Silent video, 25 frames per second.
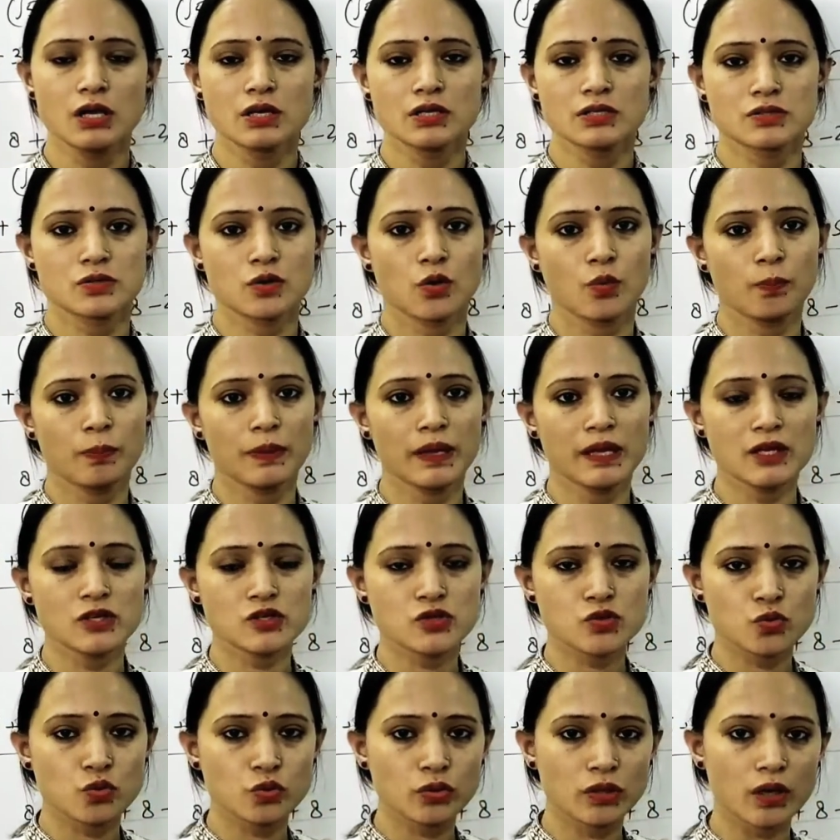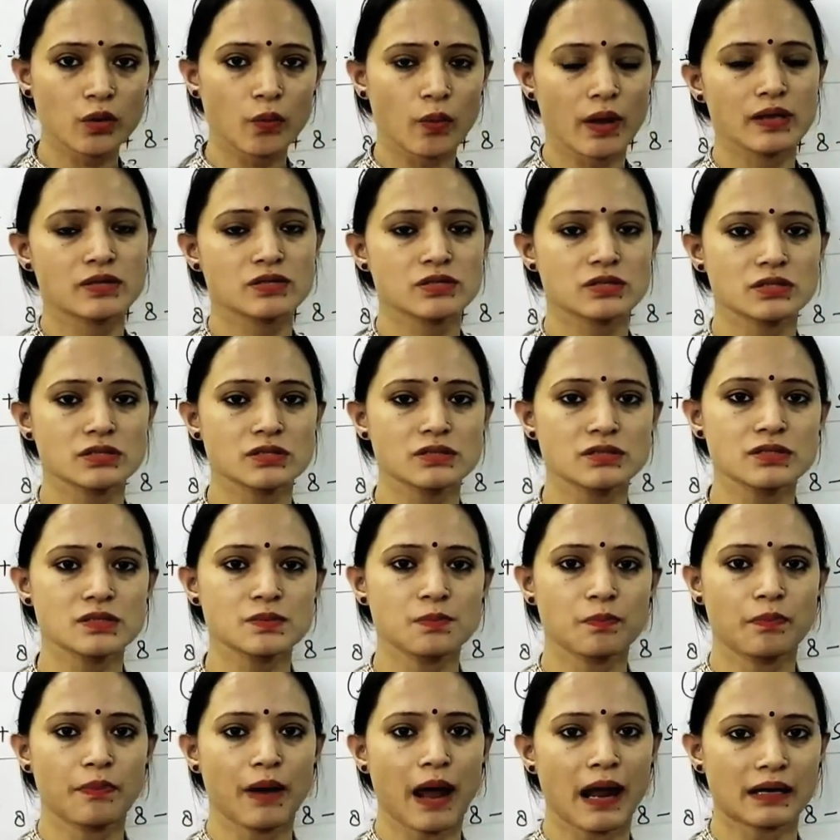So please do the questions,
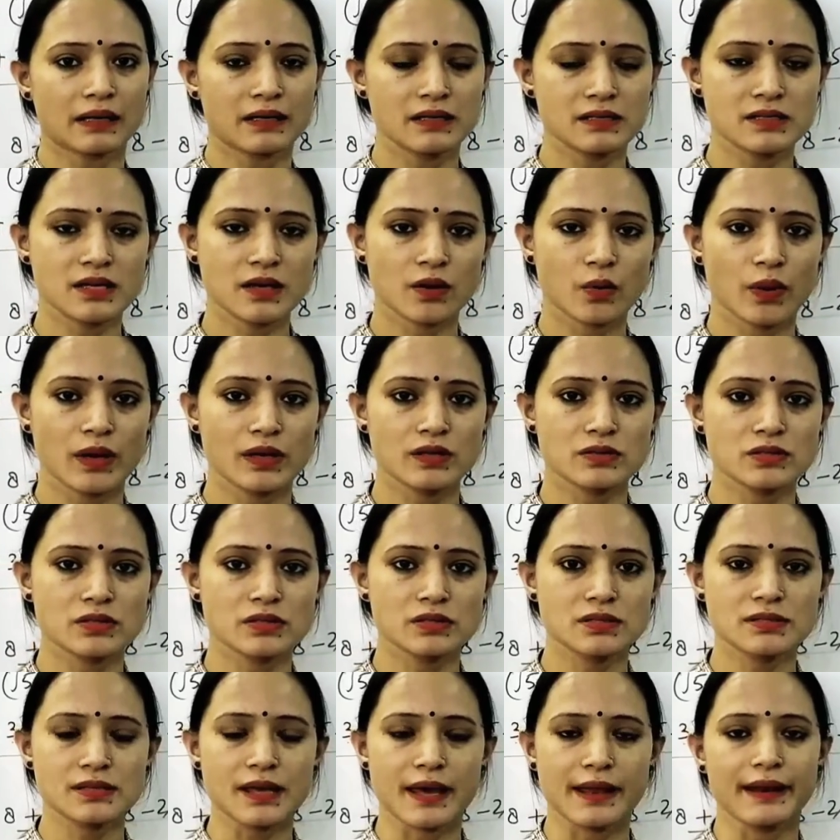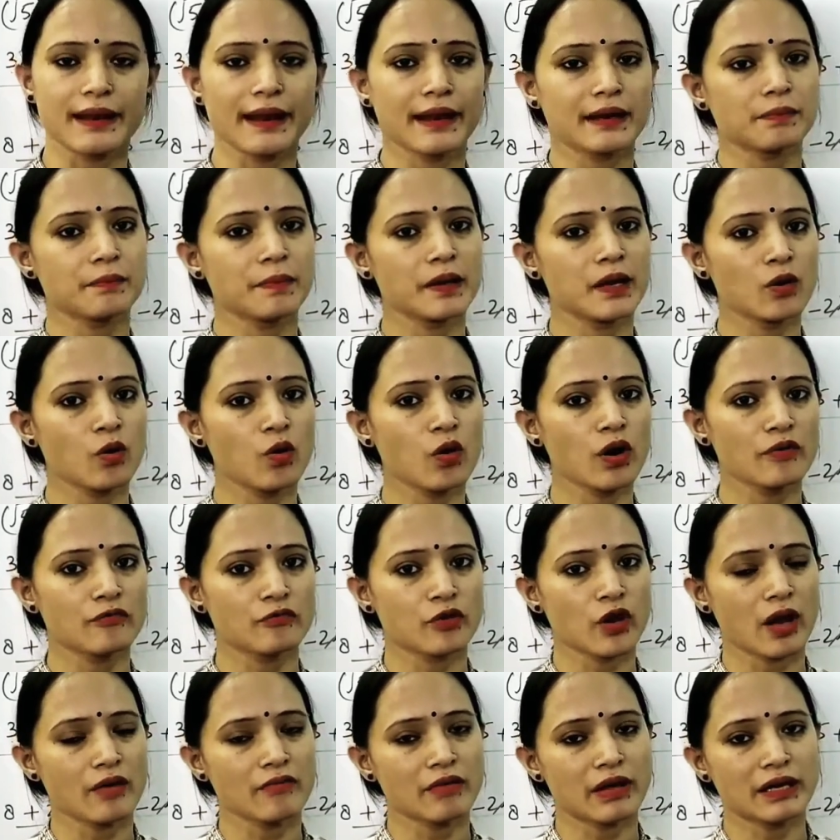practice the questions and let me know if
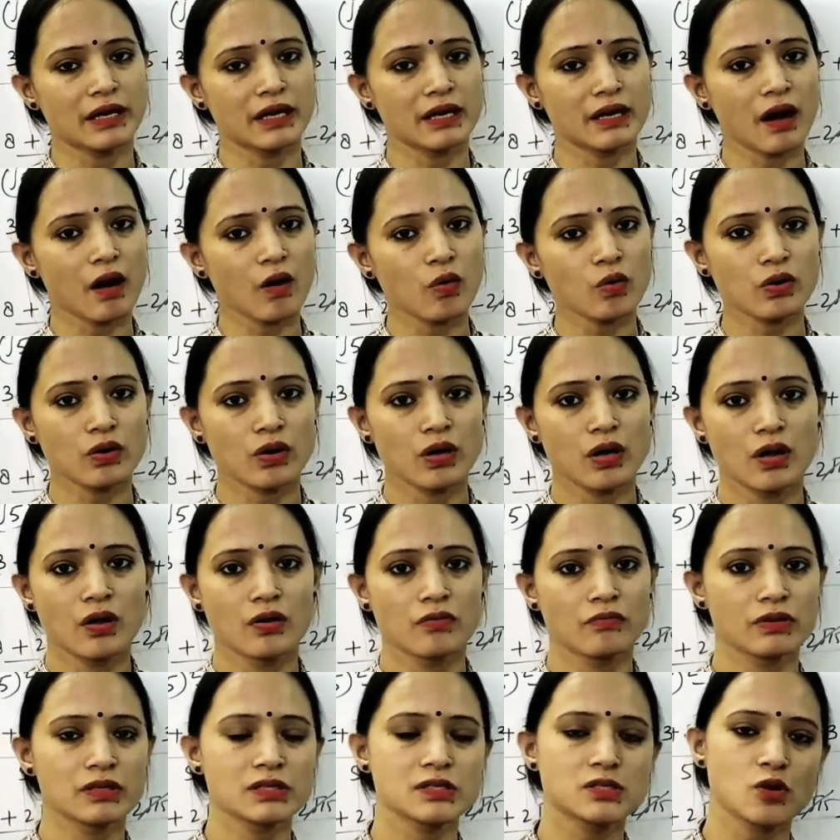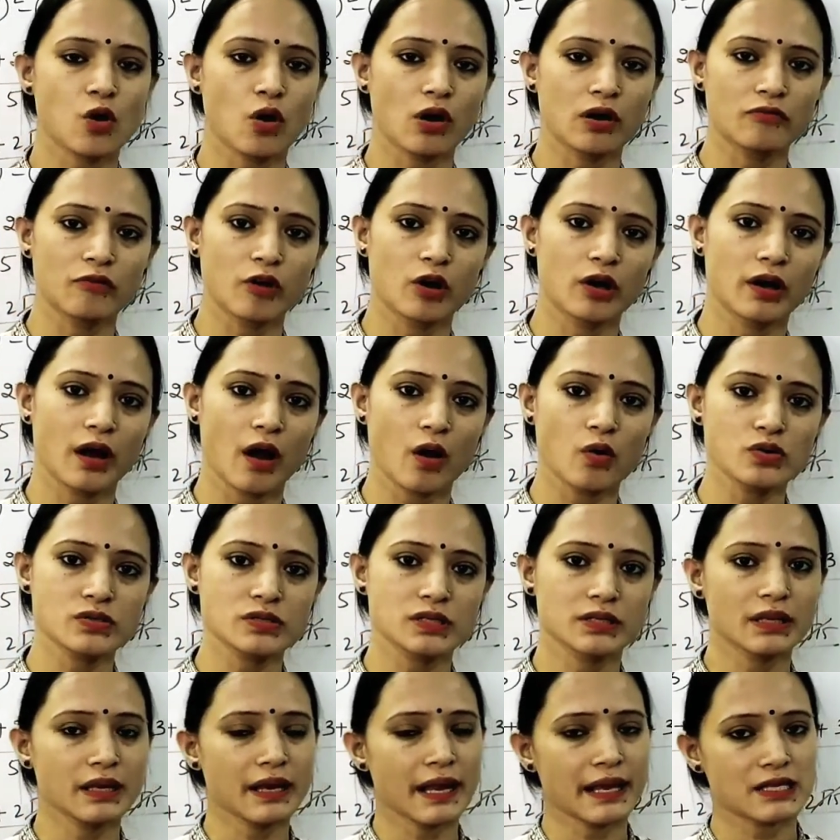you have any doubt. We'll solve your doubts
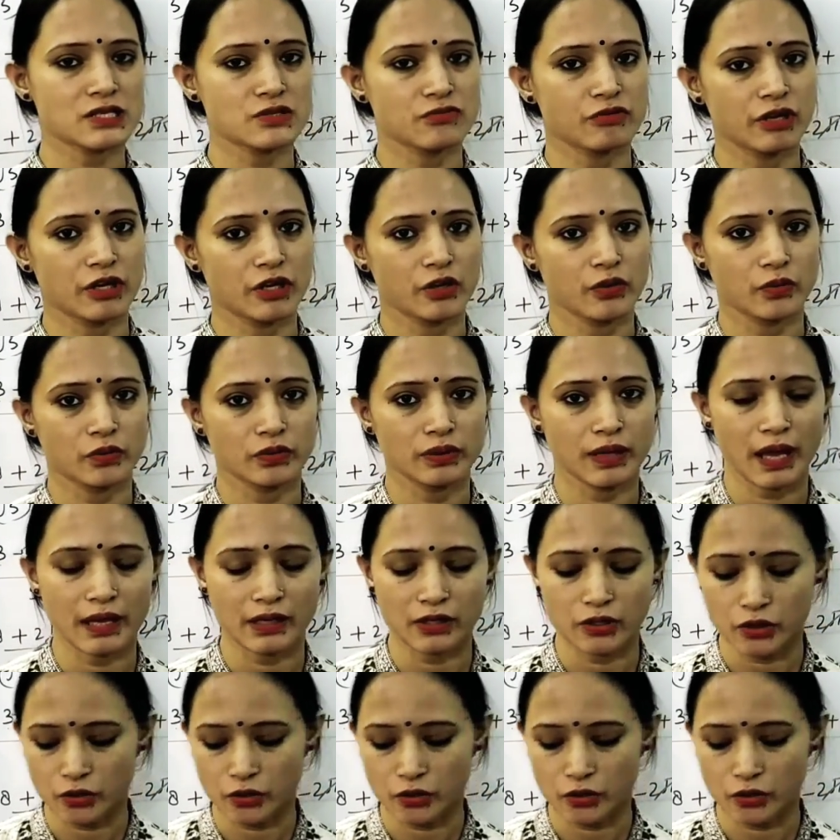in the next video. Thank you.